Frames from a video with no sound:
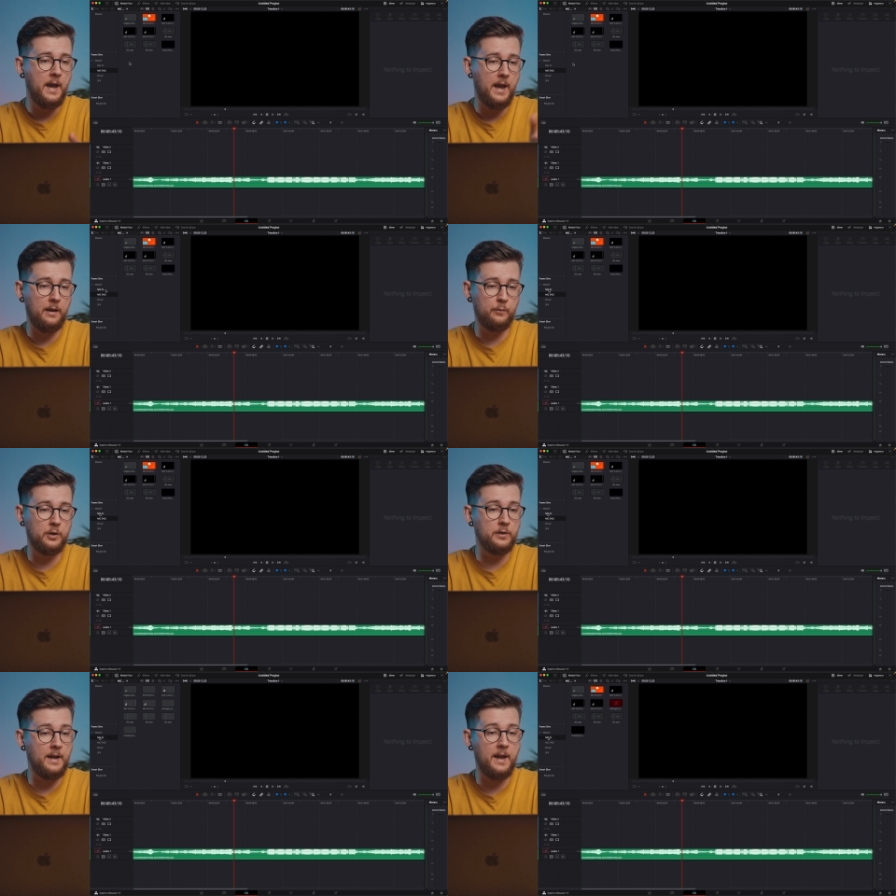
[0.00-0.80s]
and we're
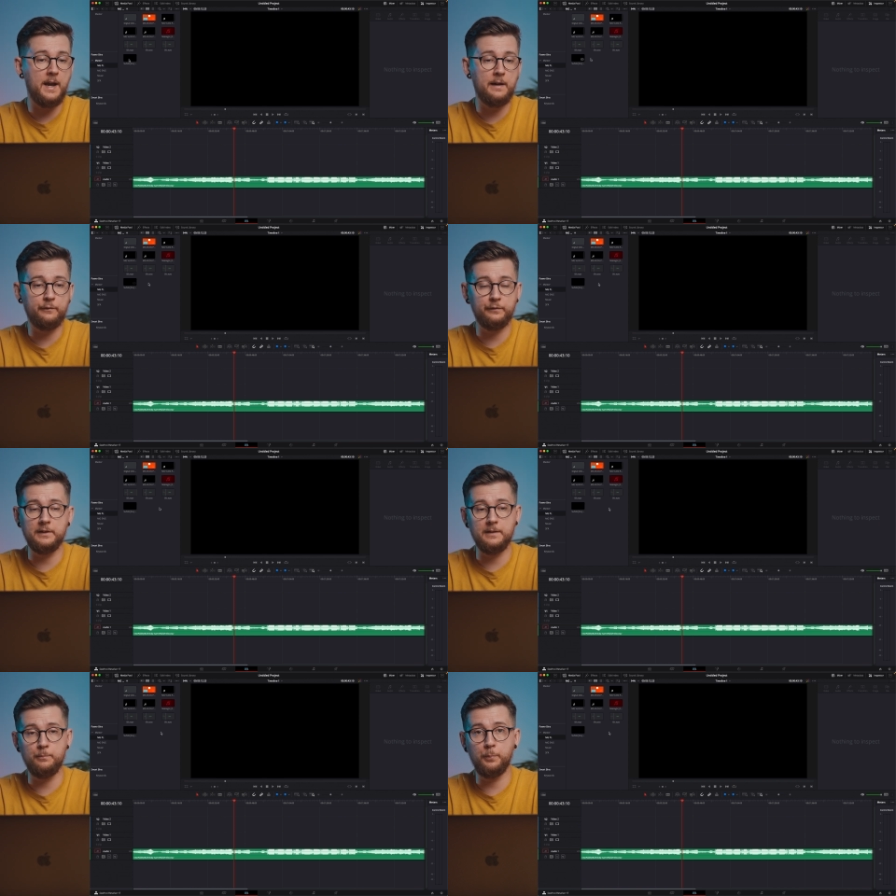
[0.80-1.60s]
gonna have
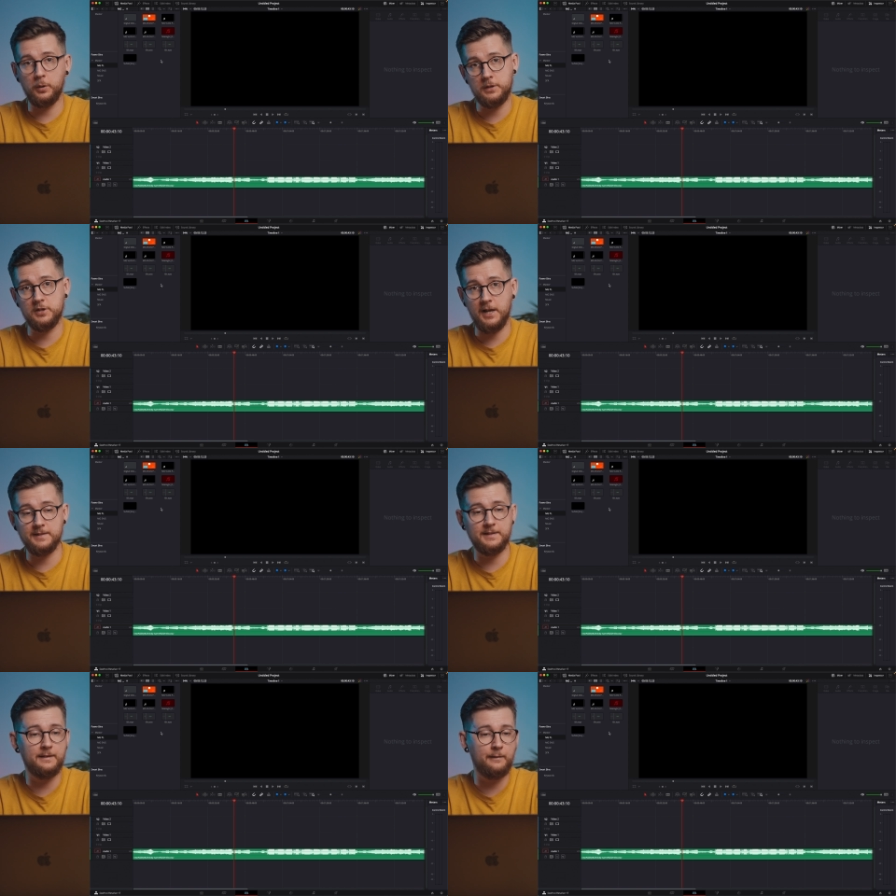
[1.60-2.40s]
the Polish
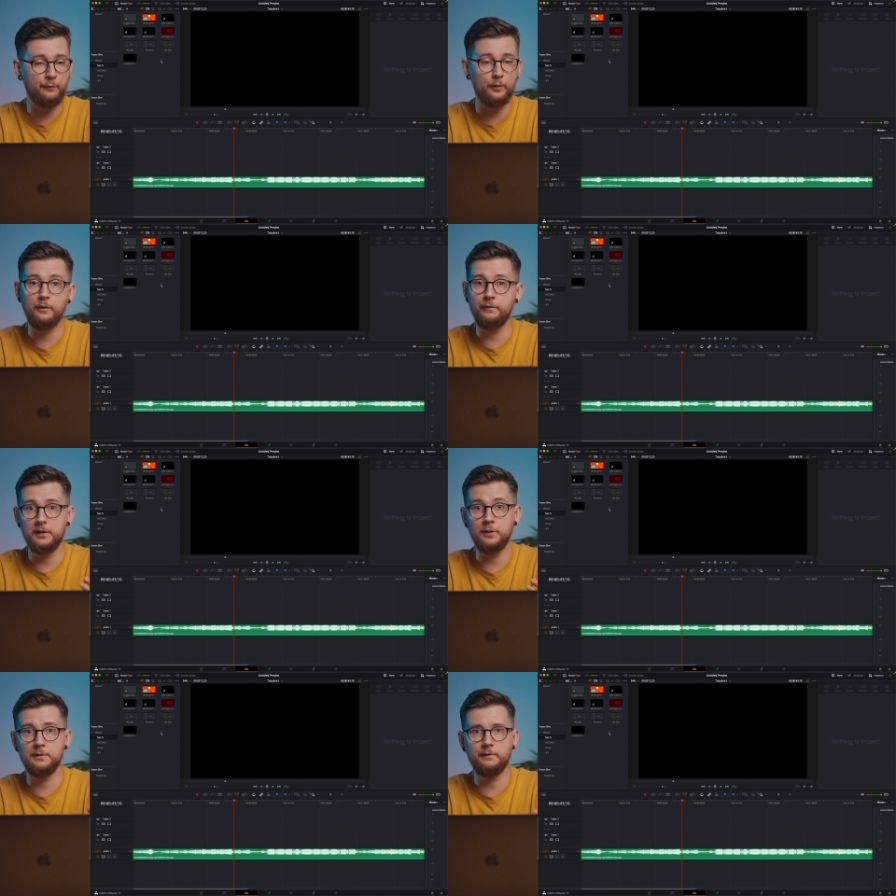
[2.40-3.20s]
assets for our
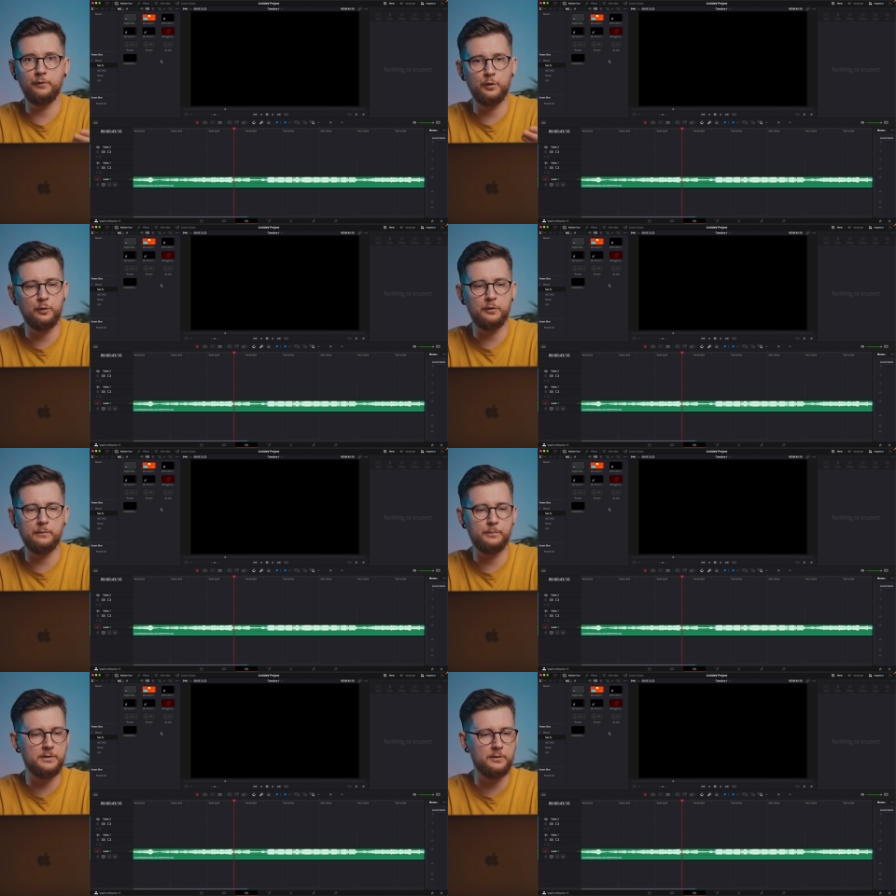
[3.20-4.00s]
videos for
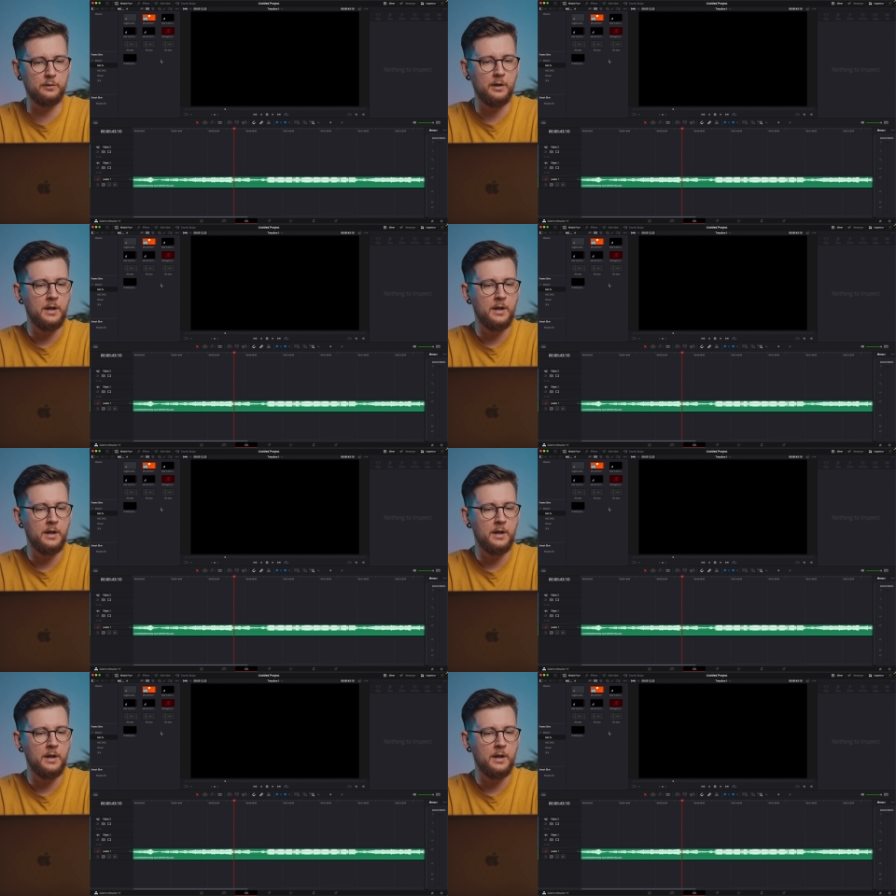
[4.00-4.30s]
YouTube too.